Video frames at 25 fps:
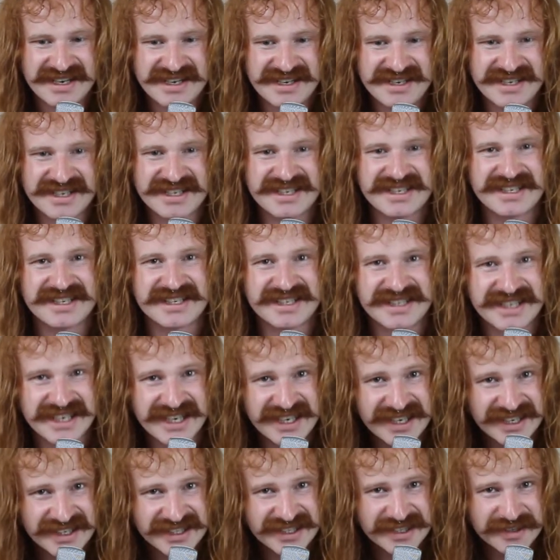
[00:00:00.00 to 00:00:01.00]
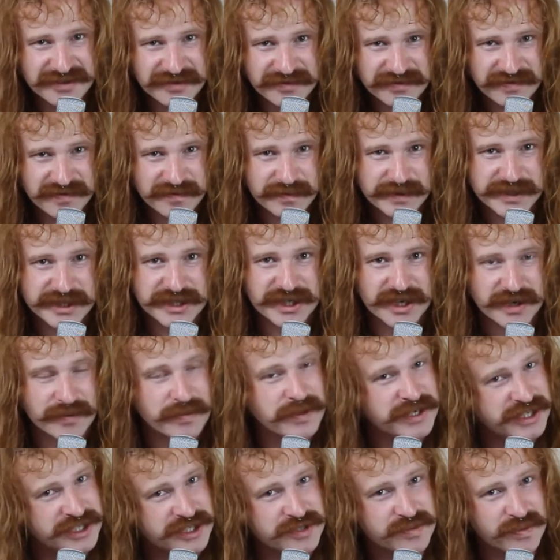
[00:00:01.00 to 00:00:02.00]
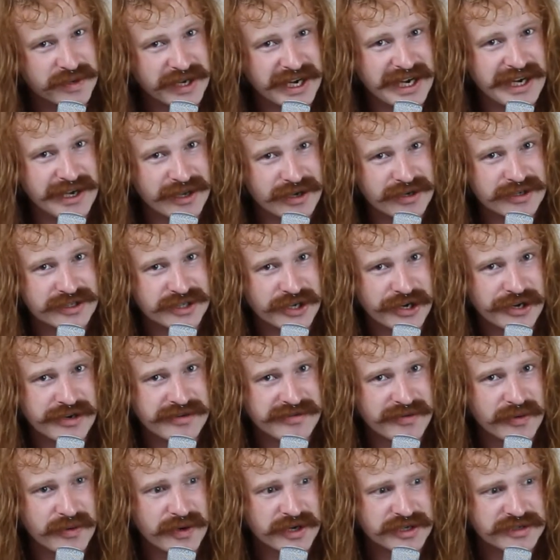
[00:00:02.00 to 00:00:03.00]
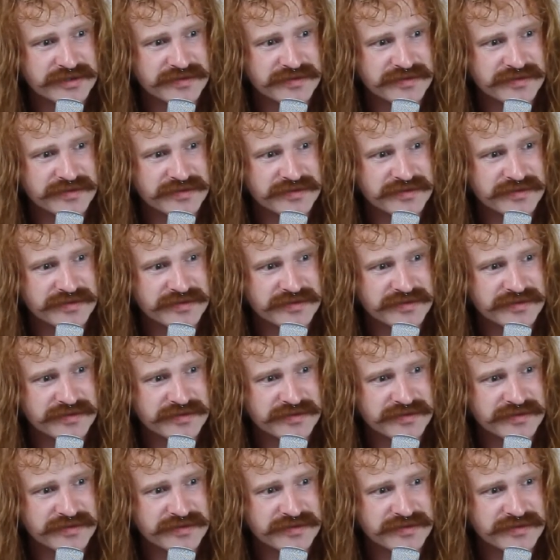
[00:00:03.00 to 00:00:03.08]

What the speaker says: distinctive, which is what I look to Overwatch